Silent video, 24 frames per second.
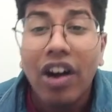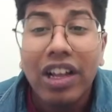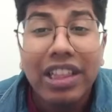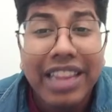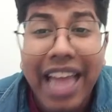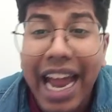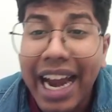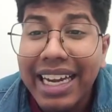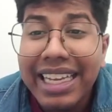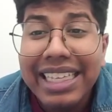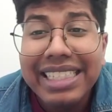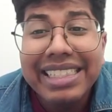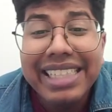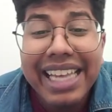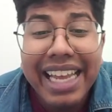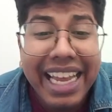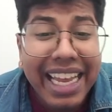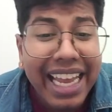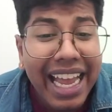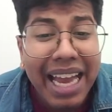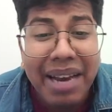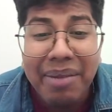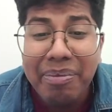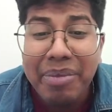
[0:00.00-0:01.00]
That is
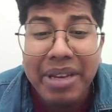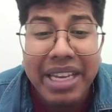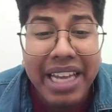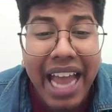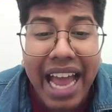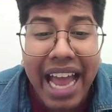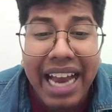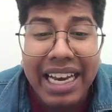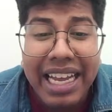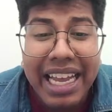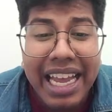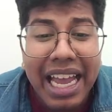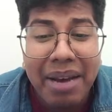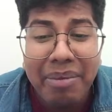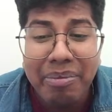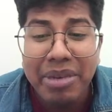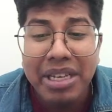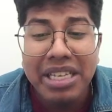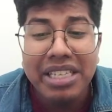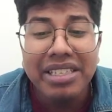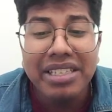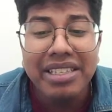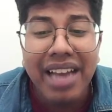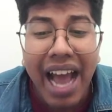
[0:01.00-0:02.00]
A and B, and A and
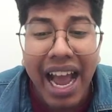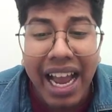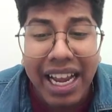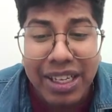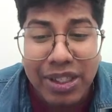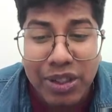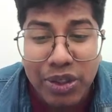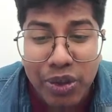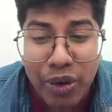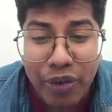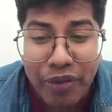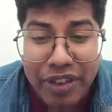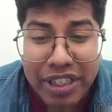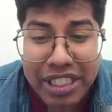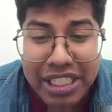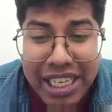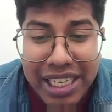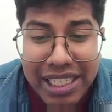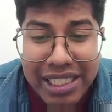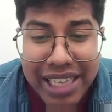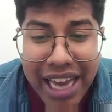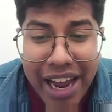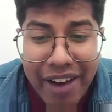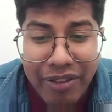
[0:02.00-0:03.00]
B is 9. So we
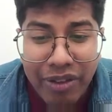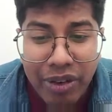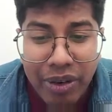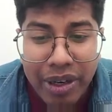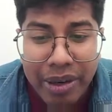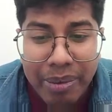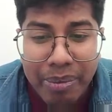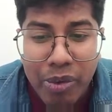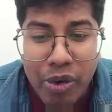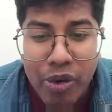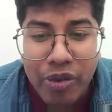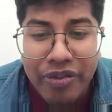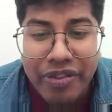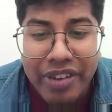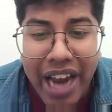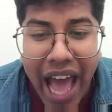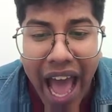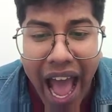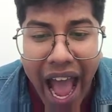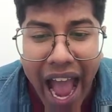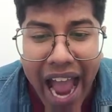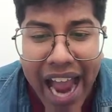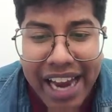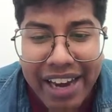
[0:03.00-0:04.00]
just have to remove
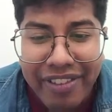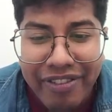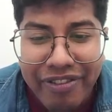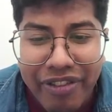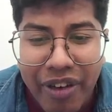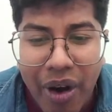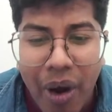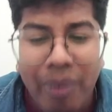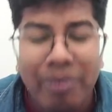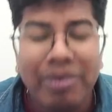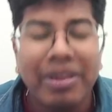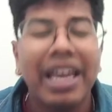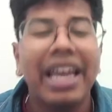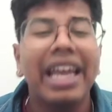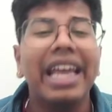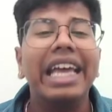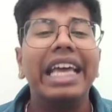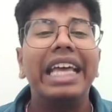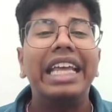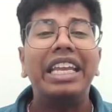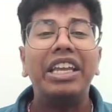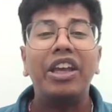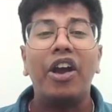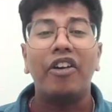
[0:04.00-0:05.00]
9 from the
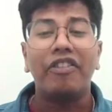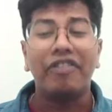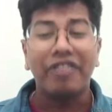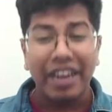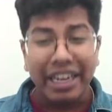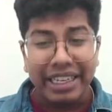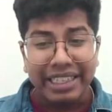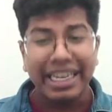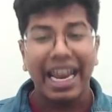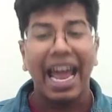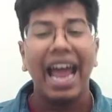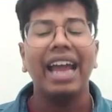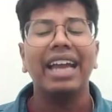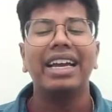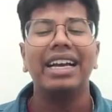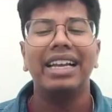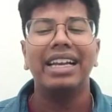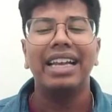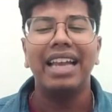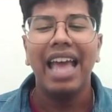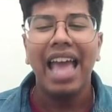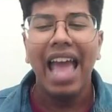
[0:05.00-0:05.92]
area of rectangle.